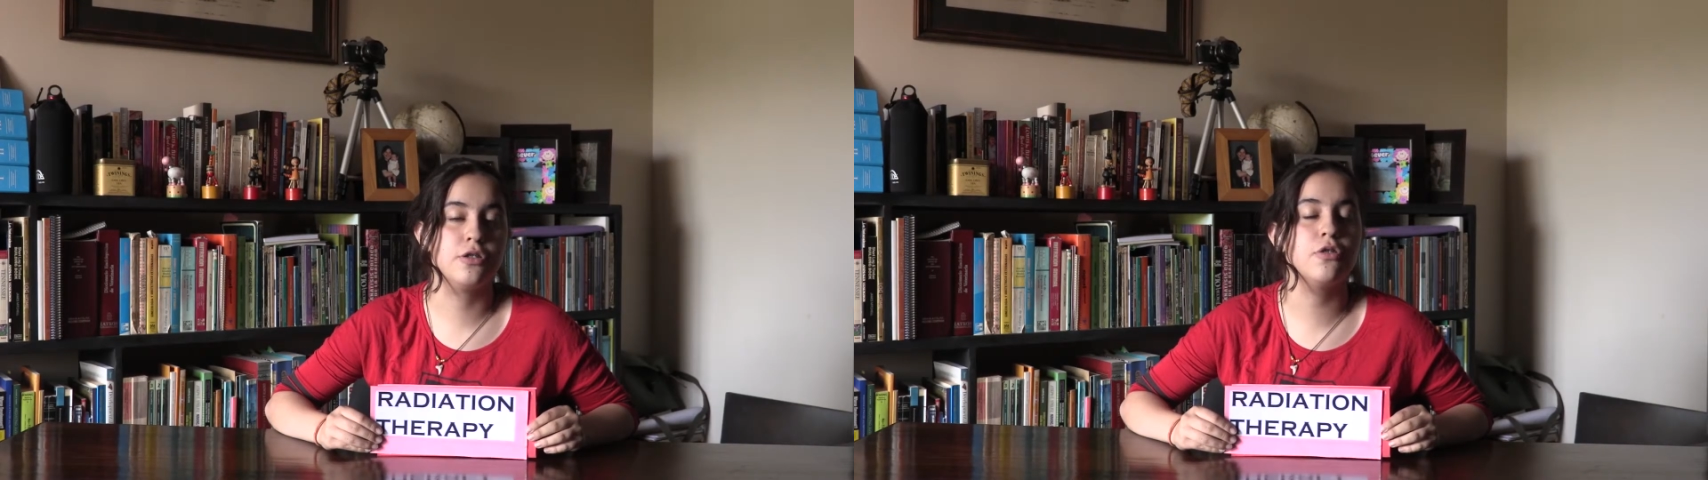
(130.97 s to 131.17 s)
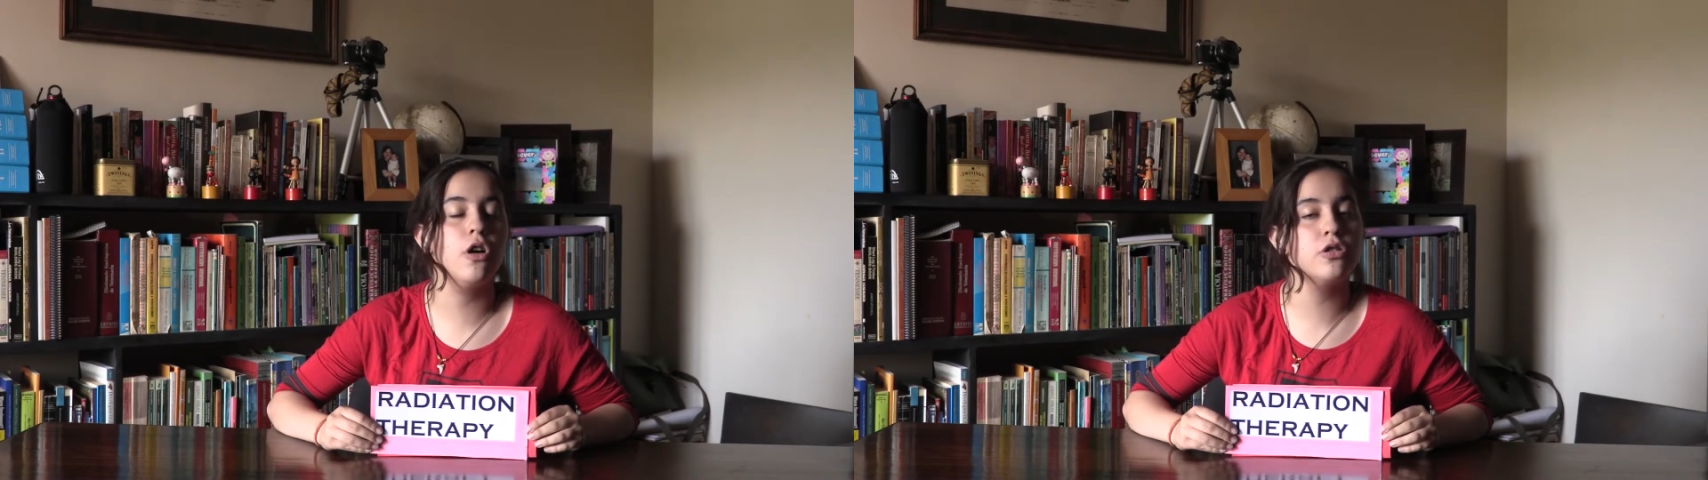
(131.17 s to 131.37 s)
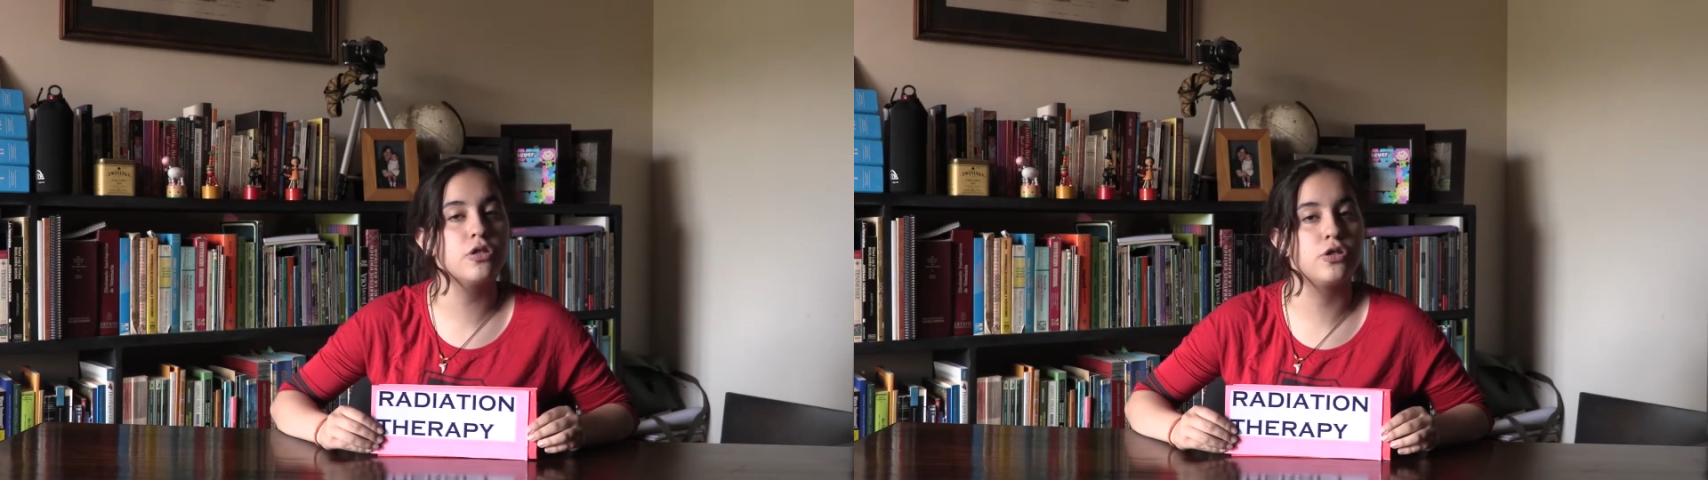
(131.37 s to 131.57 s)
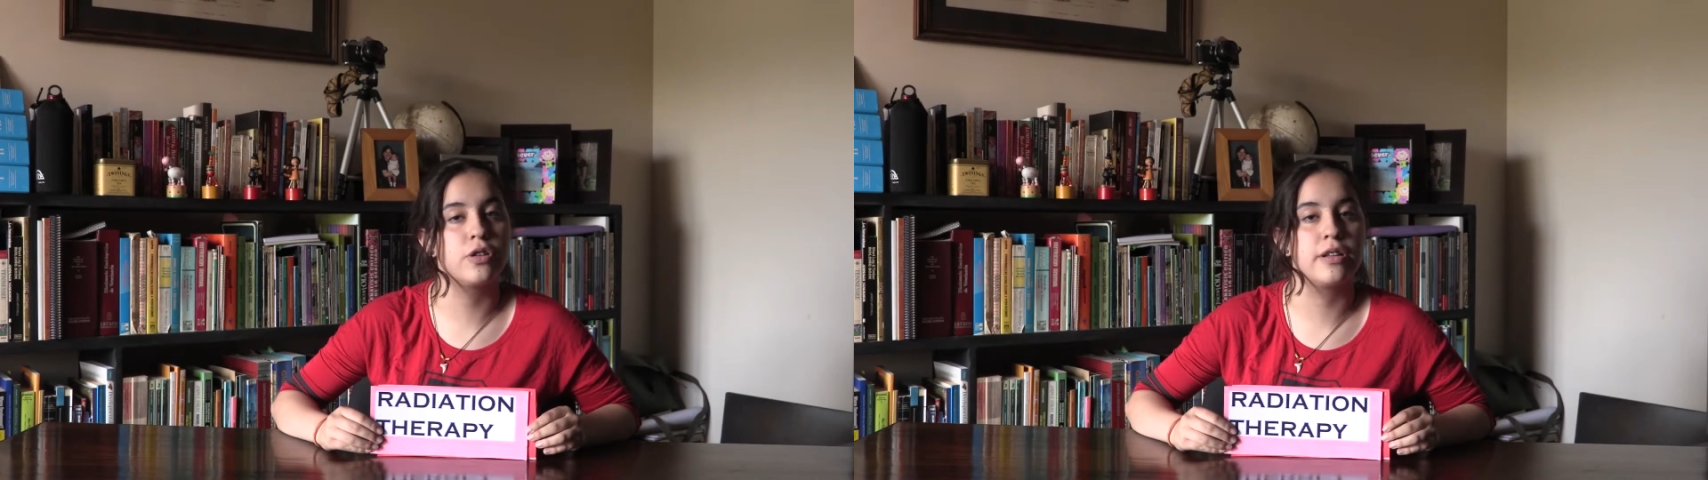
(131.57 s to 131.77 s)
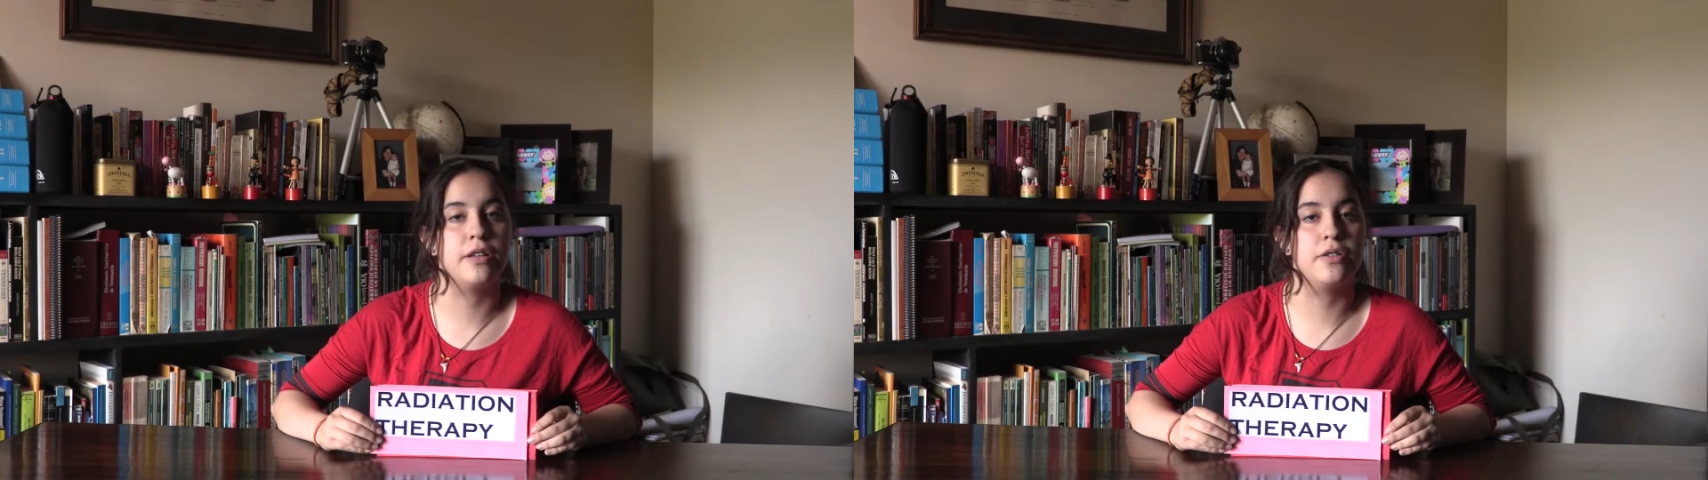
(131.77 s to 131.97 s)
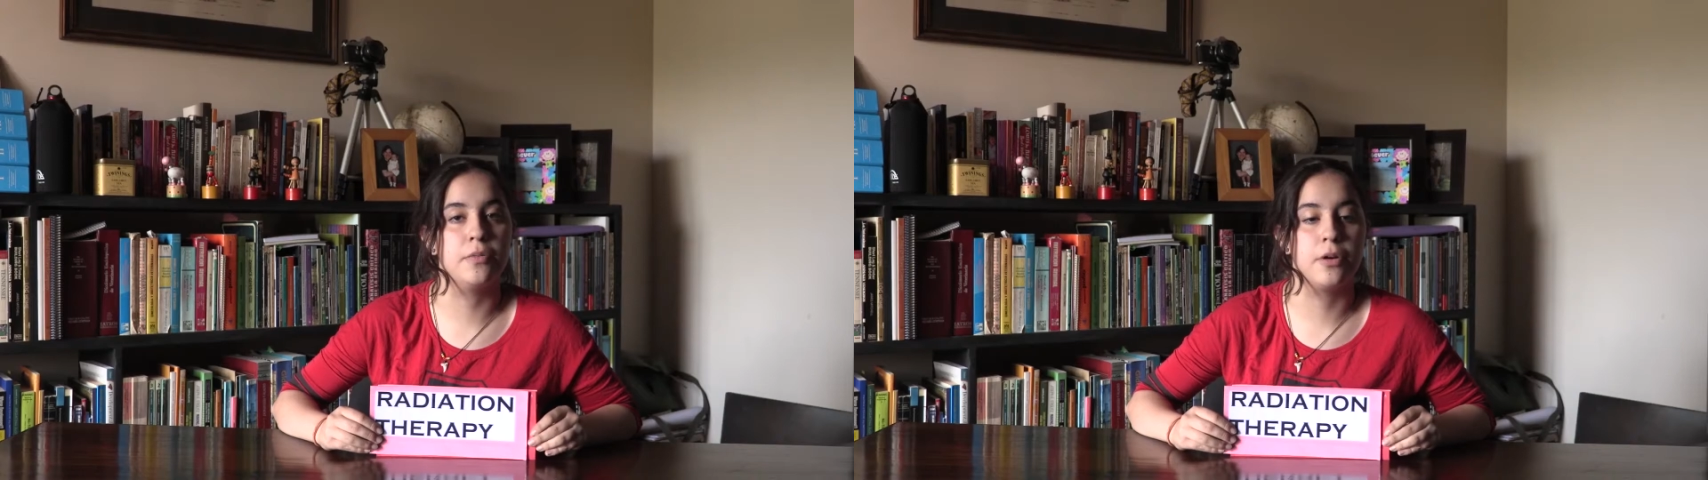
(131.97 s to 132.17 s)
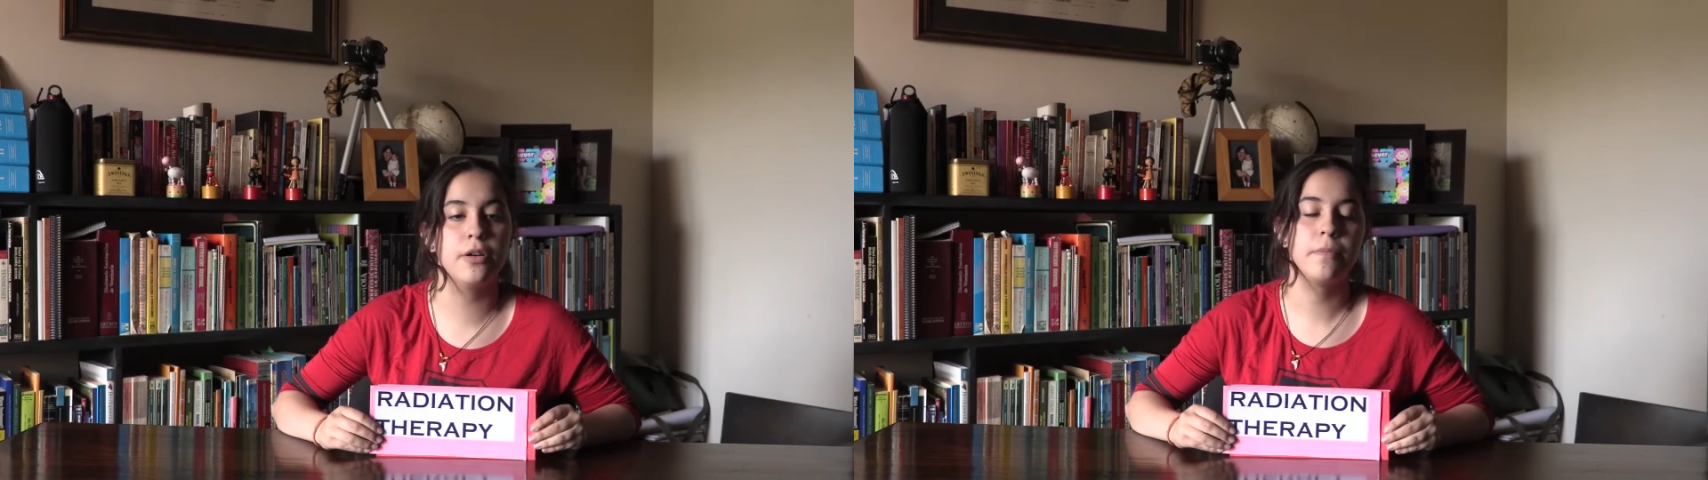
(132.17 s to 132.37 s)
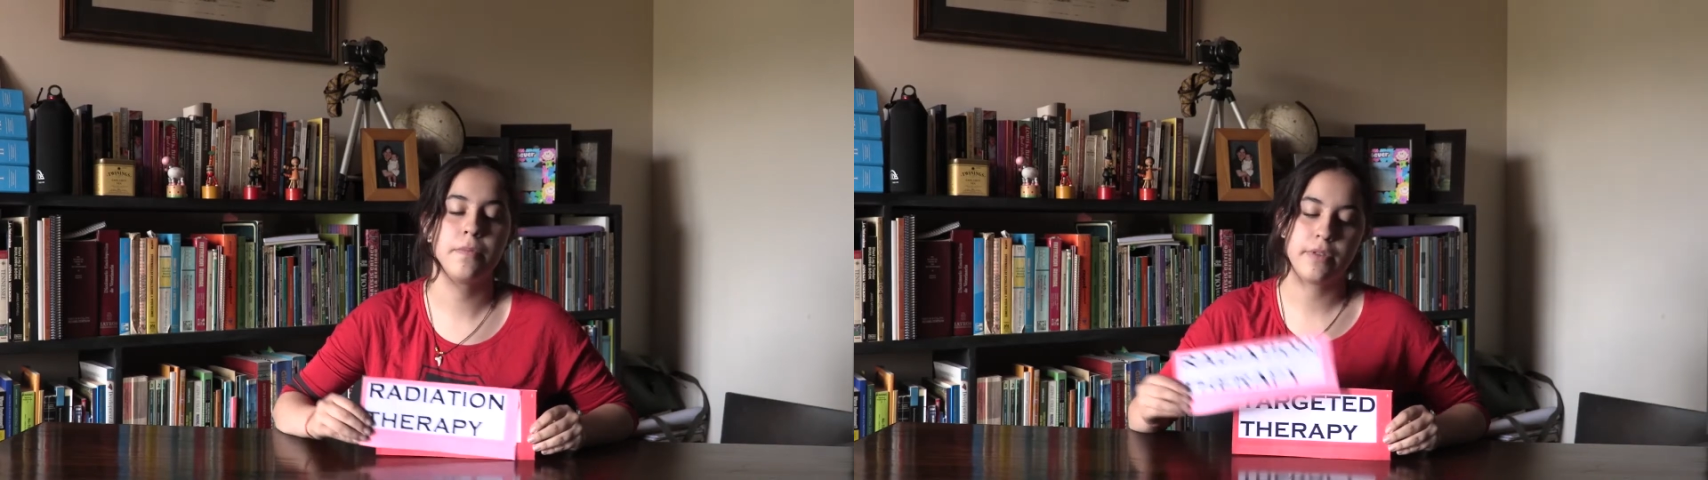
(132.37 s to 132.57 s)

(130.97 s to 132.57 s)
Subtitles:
to also shrink the tumor,